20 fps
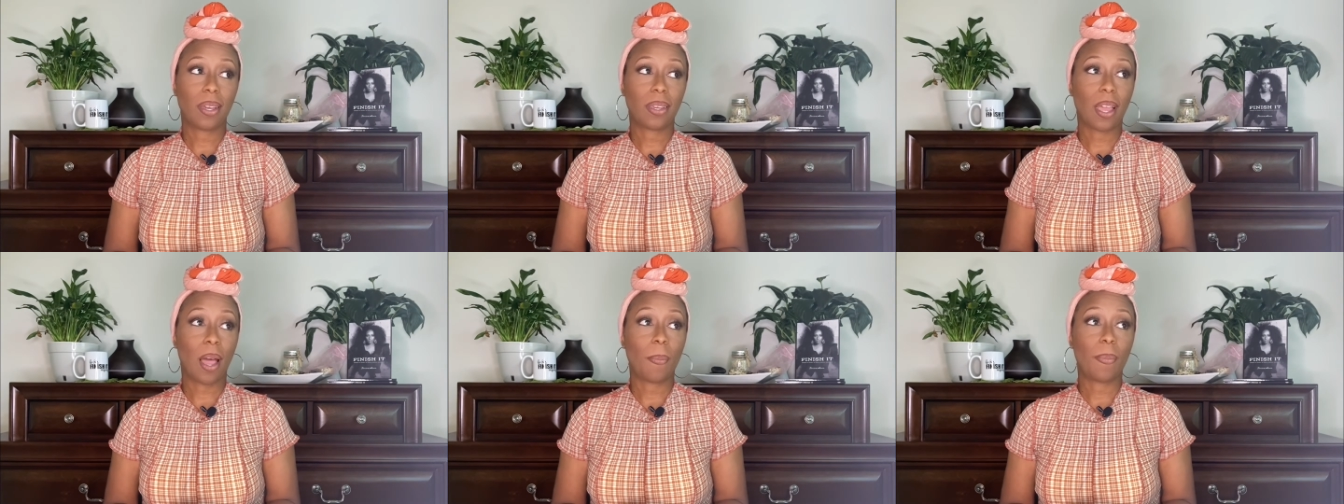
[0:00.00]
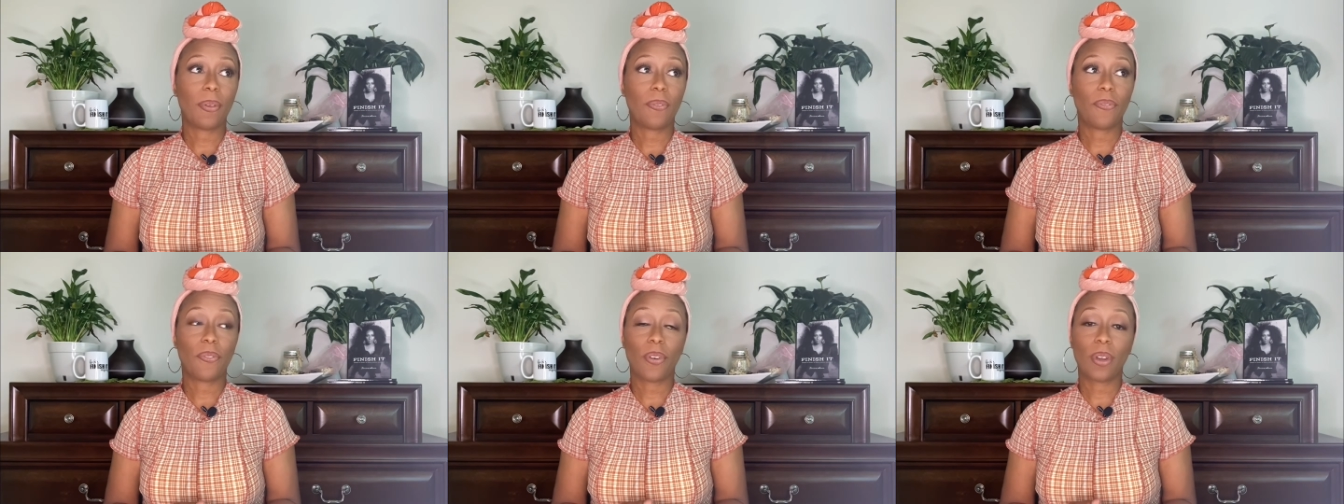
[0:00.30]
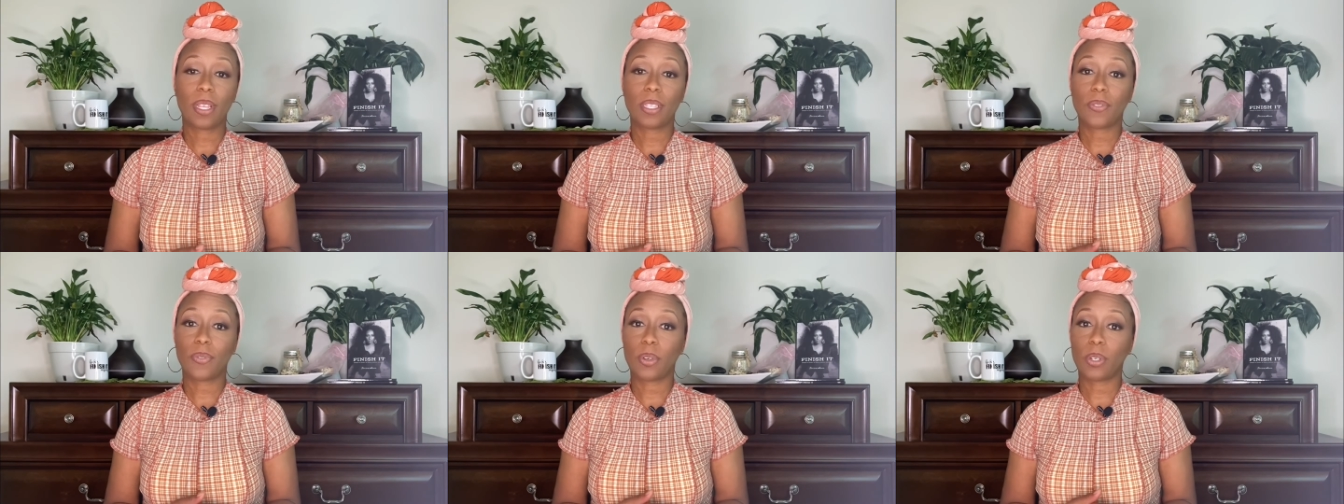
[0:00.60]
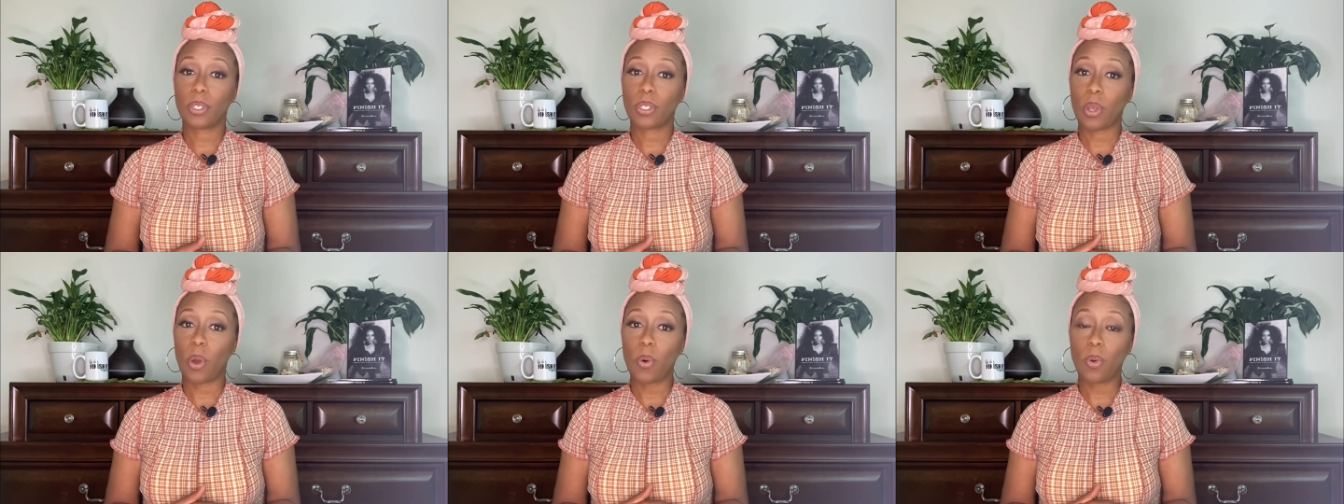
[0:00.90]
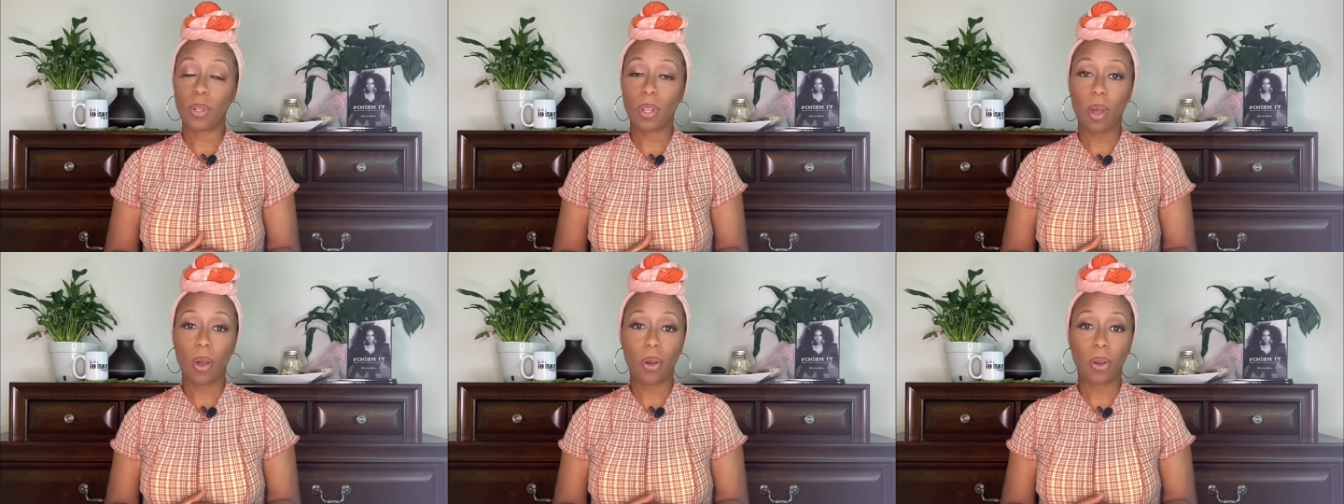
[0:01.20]
Y'all been friends for so
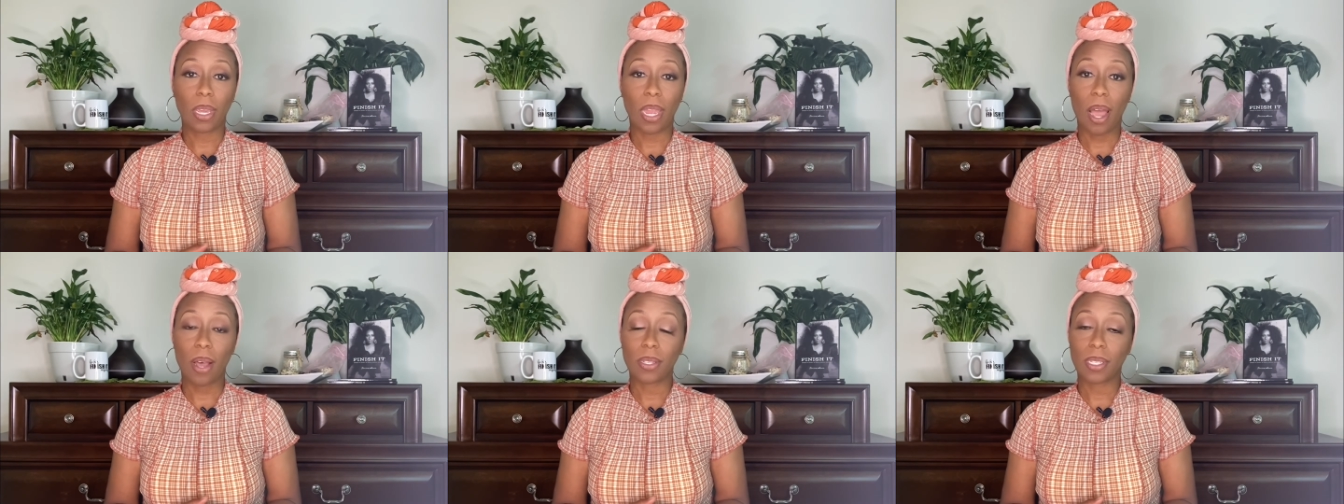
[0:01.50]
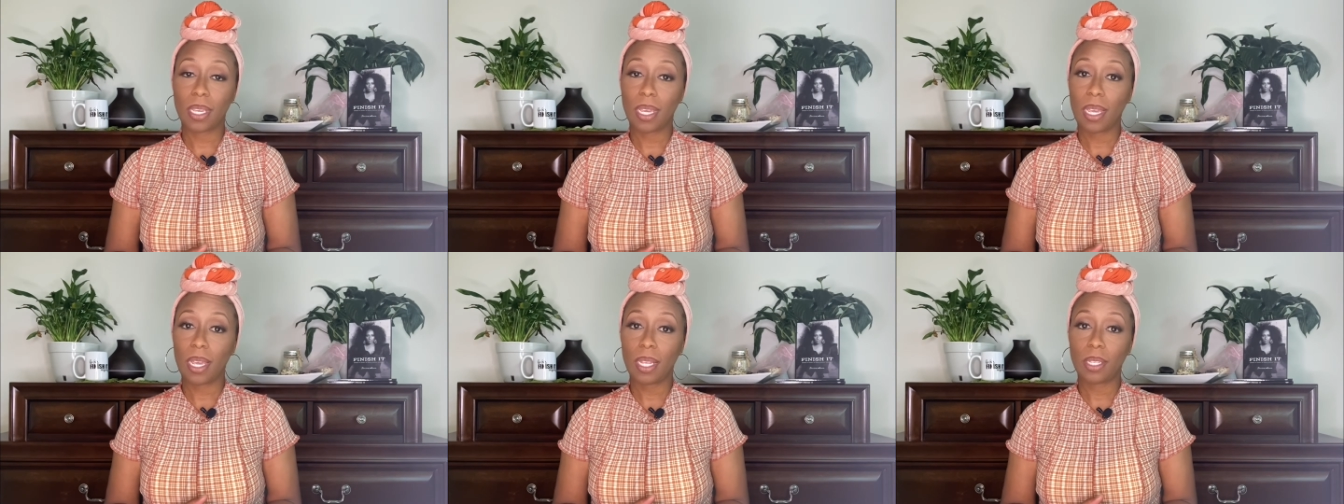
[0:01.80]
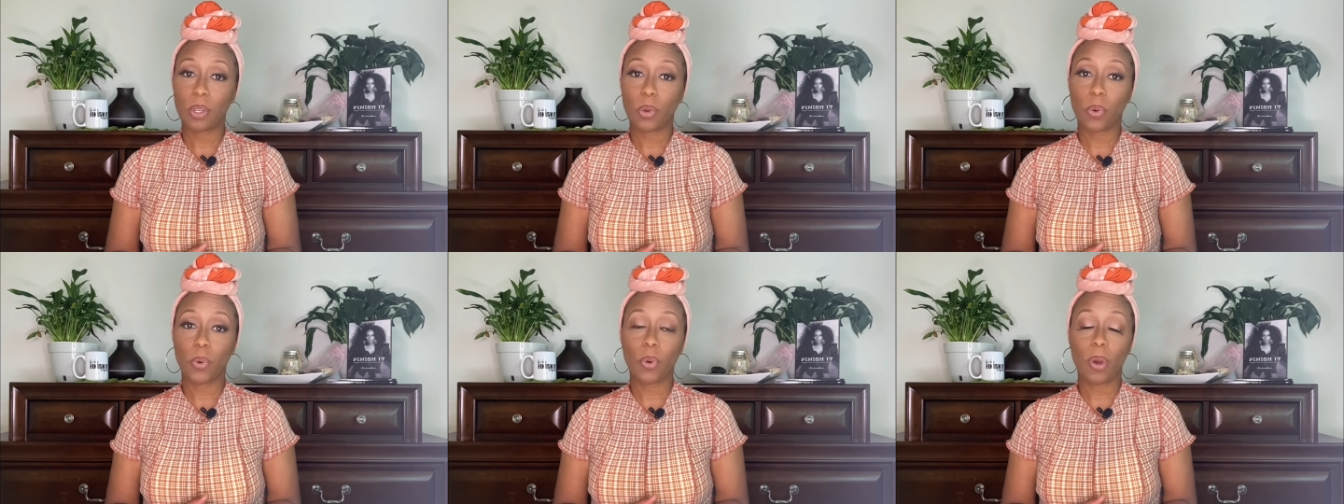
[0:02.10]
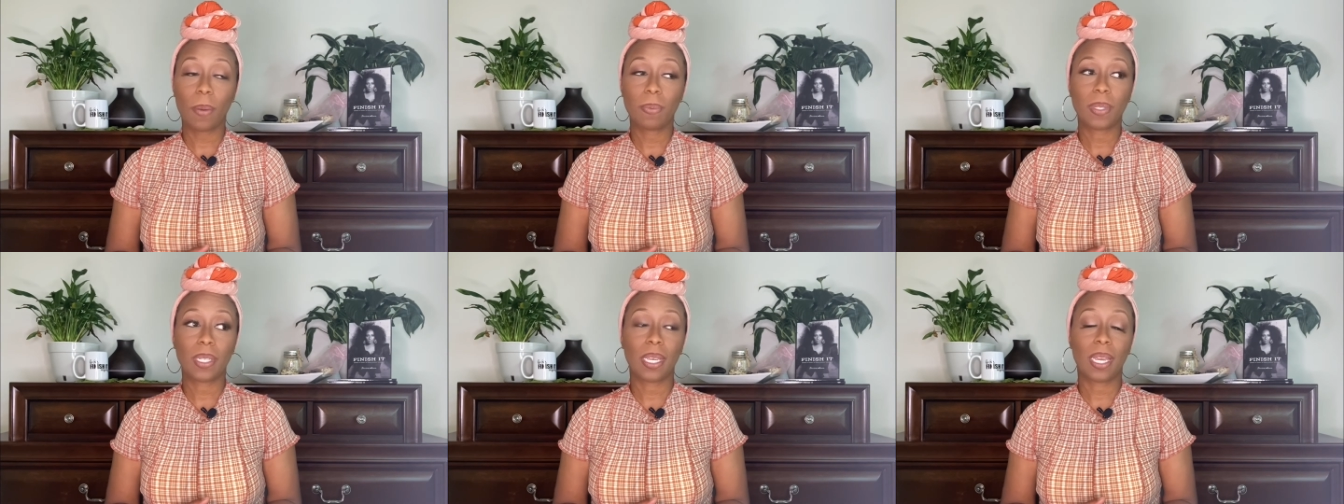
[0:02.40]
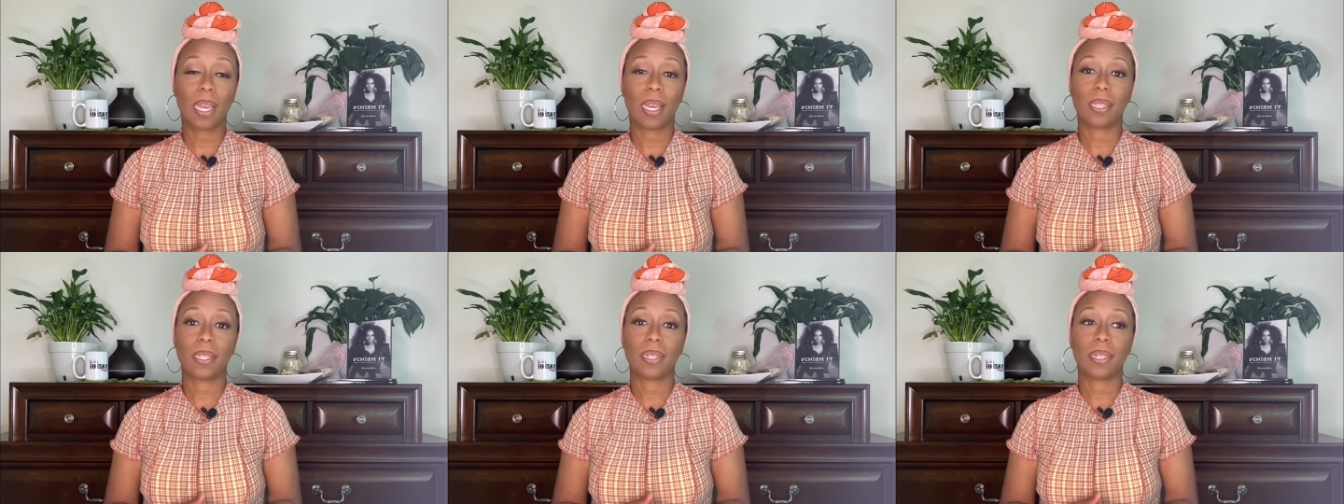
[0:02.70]
long. Y'all's kids grew up
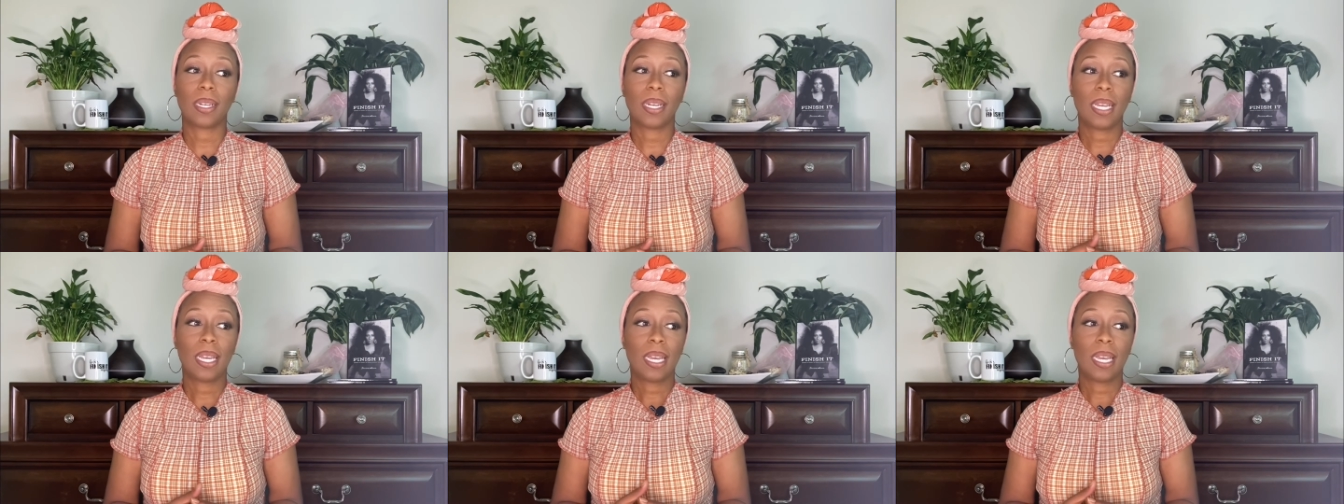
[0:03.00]
together.